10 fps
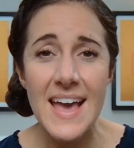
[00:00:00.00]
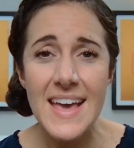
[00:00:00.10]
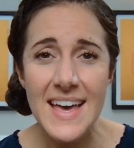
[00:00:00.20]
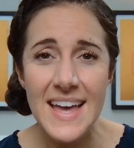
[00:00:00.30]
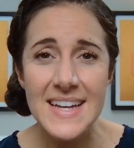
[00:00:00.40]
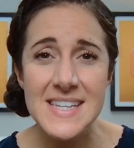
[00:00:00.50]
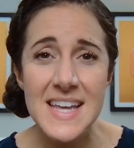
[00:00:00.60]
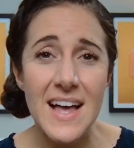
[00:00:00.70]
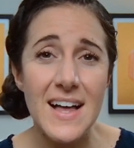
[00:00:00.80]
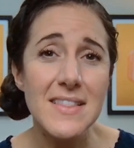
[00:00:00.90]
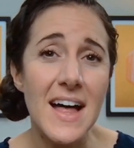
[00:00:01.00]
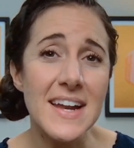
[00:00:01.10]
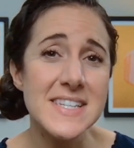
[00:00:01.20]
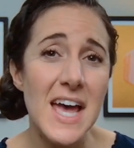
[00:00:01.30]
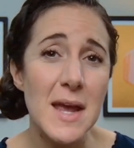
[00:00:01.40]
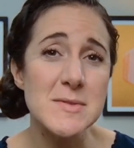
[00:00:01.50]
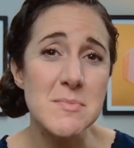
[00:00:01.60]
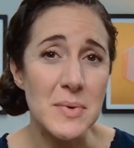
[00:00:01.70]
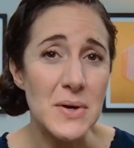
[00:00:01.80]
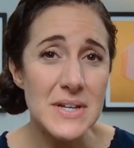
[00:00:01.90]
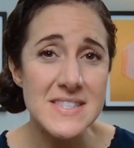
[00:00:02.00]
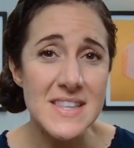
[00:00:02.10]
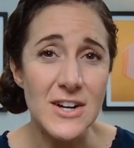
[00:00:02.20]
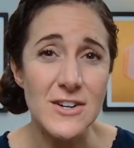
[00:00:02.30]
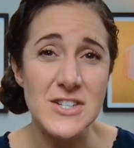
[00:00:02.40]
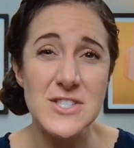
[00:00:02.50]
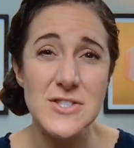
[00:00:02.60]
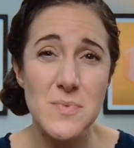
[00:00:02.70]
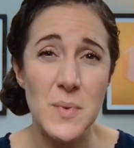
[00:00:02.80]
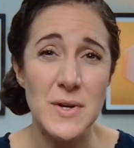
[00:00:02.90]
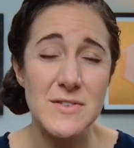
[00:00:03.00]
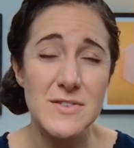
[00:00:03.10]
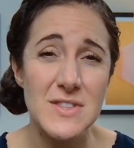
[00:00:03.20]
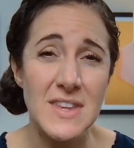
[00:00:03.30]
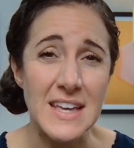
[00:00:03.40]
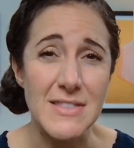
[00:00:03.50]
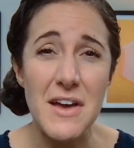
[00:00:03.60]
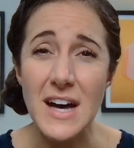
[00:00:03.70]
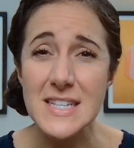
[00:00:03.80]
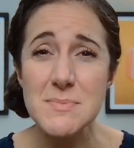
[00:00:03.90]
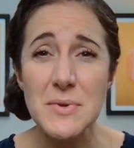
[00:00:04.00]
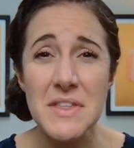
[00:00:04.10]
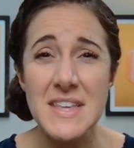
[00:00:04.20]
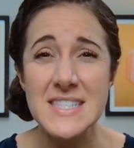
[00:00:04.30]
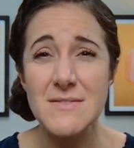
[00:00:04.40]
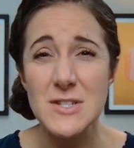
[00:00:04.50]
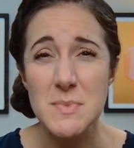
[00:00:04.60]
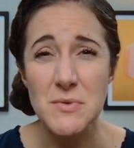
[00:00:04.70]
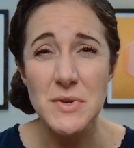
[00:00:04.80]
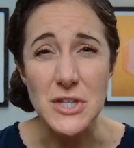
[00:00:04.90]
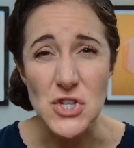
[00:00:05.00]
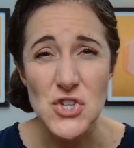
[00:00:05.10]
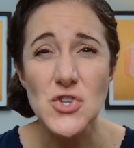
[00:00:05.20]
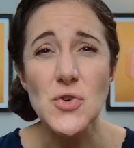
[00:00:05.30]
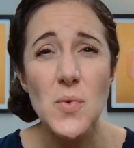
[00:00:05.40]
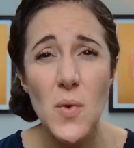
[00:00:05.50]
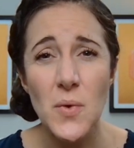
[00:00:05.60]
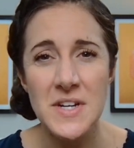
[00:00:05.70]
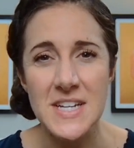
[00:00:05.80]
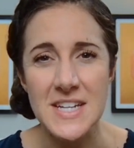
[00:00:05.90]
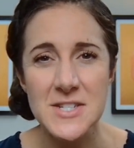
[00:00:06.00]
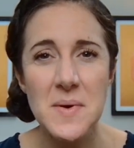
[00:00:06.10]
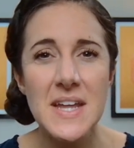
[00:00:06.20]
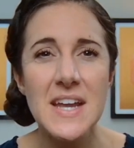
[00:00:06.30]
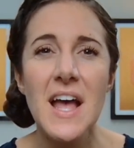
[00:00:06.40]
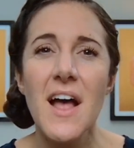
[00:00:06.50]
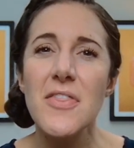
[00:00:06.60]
And a lot of times books that are just, were like the gospel and things have just been really shoehorned into it,